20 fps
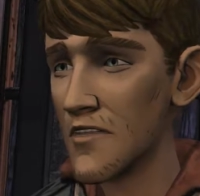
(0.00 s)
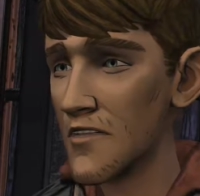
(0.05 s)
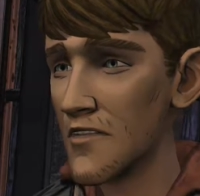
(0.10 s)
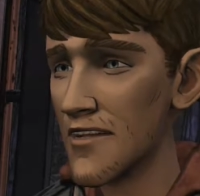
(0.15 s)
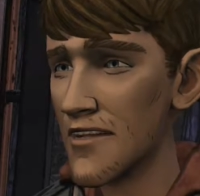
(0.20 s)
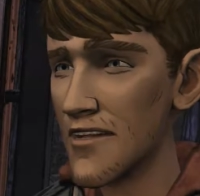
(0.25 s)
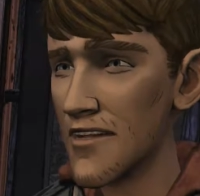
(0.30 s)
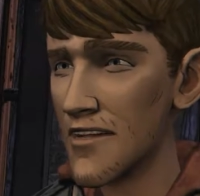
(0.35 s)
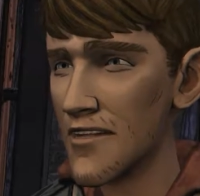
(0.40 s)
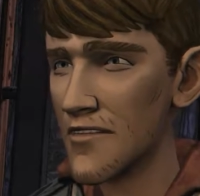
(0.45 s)
are
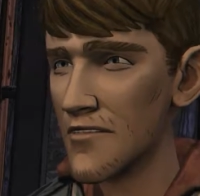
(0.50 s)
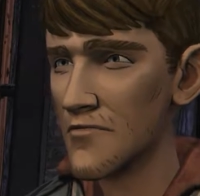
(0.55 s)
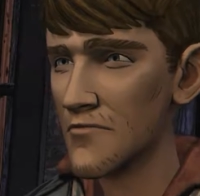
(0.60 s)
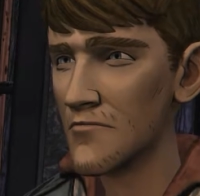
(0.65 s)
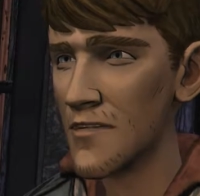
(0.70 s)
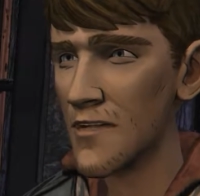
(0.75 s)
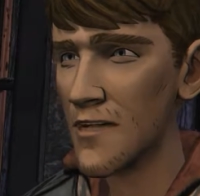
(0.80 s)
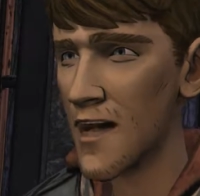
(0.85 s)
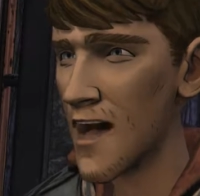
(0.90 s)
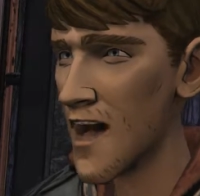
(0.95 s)
dead.
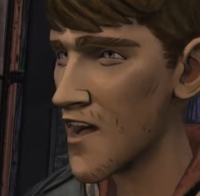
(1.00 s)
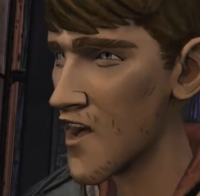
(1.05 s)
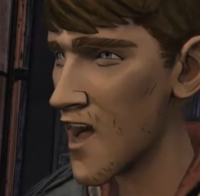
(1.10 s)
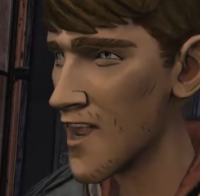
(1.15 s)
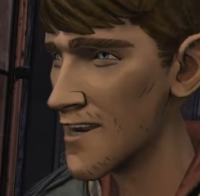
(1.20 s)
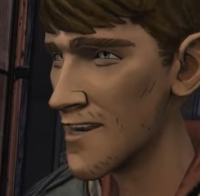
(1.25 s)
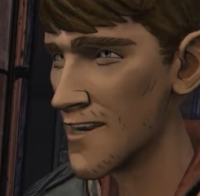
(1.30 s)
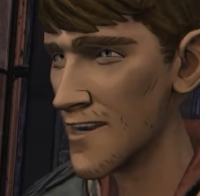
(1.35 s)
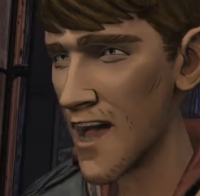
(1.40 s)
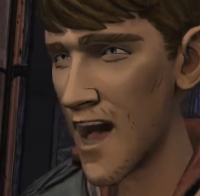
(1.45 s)
I would
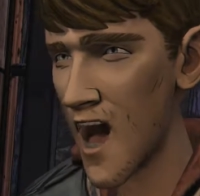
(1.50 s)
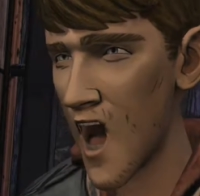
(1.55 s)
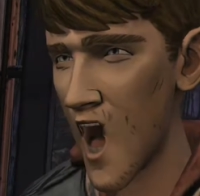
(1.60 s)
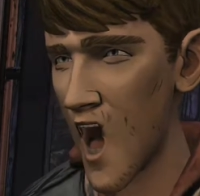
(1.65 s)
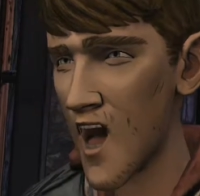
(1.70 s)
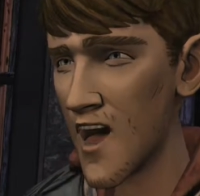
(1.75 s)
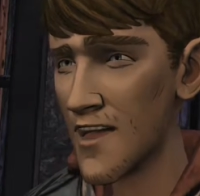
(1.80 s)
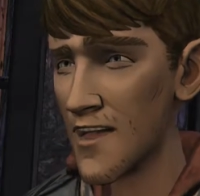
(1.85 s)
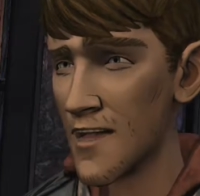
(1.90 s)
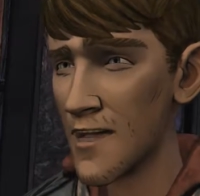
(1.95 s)
have died
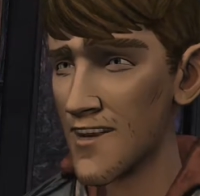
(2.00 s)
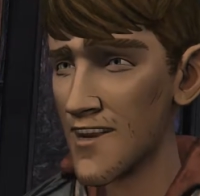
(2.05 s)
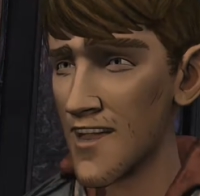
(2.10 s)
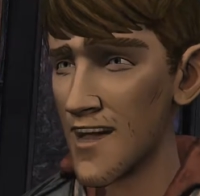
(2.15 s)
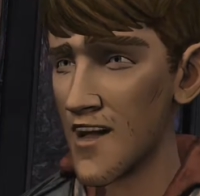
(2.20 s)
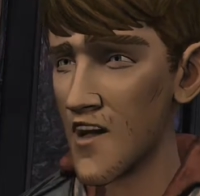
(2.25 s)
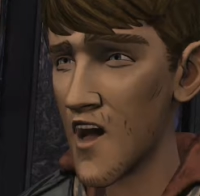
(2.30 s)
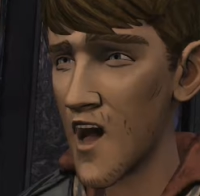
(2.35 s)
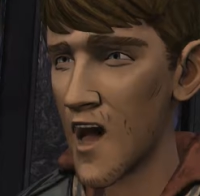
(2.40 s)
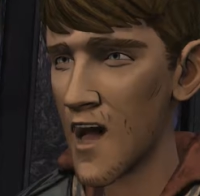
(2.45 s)
out there in
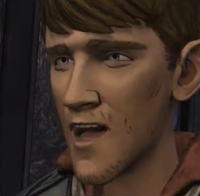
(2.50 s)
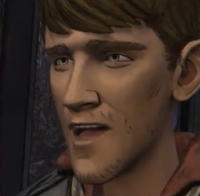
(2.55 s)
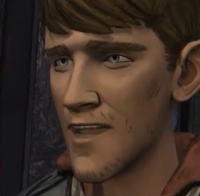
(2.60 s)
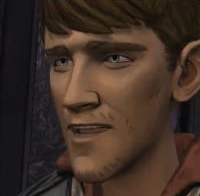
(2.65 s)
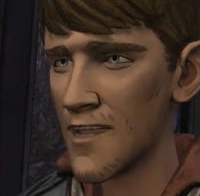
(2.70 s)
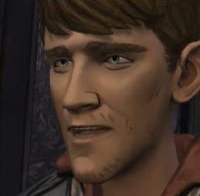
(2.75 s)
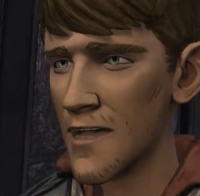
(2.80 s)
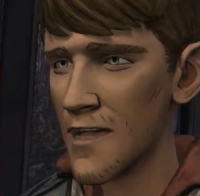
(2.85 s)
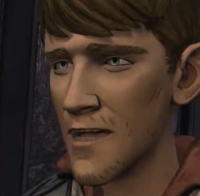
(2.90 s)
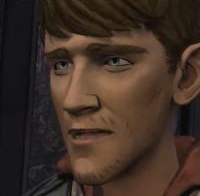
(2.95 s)
the
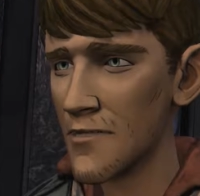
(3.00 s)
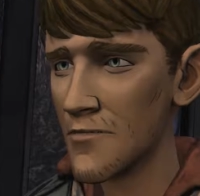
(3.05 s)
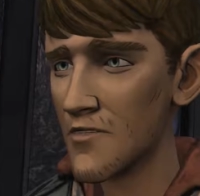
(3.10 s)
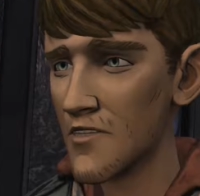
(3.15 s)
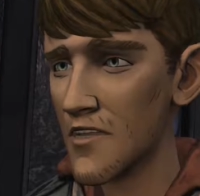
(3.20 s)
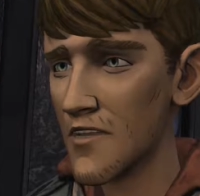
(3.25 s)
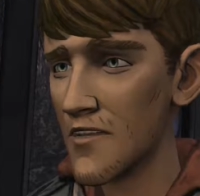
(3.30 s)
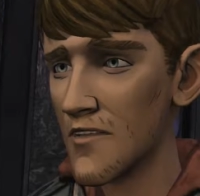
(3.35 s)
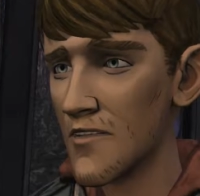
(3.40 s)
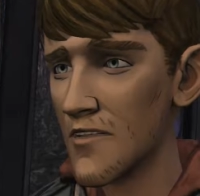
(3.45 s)
woods.
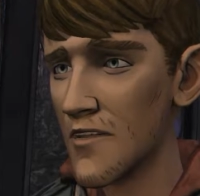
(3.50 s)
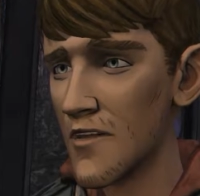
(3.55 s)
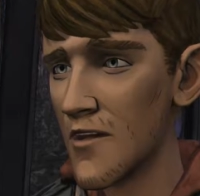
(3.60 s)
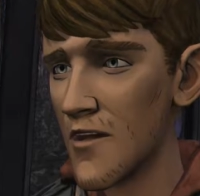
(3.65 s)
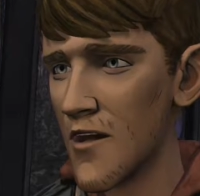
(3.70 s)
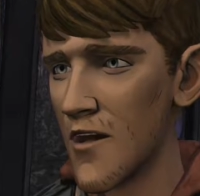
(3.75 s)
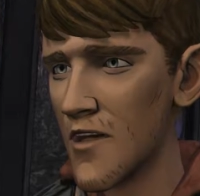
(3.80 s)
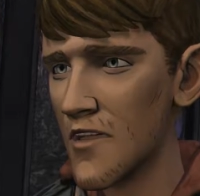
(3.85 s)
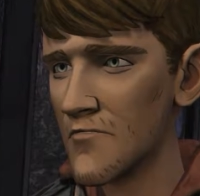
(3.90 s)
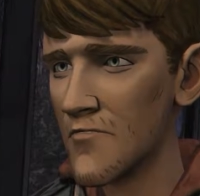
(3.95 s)
Just like my
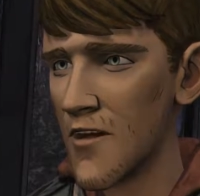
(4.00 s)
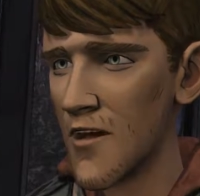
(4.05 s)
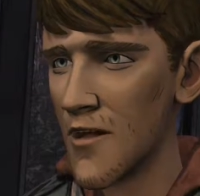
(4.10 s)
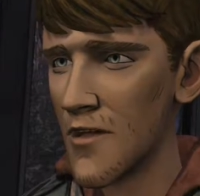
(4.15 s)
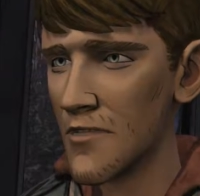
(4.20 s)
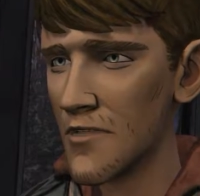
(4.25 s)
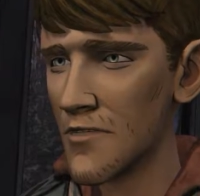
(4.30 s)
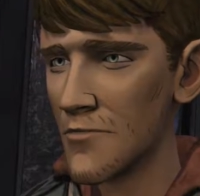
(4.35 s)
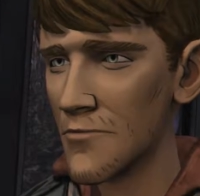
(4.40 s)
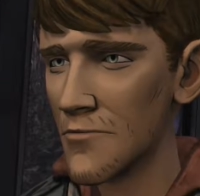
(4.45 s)

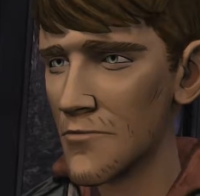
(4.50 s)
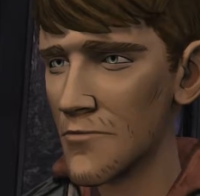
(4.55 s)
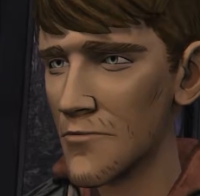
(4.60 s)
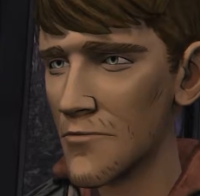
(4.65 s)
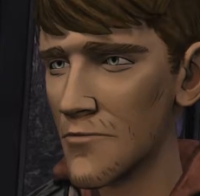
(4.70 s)
classmates.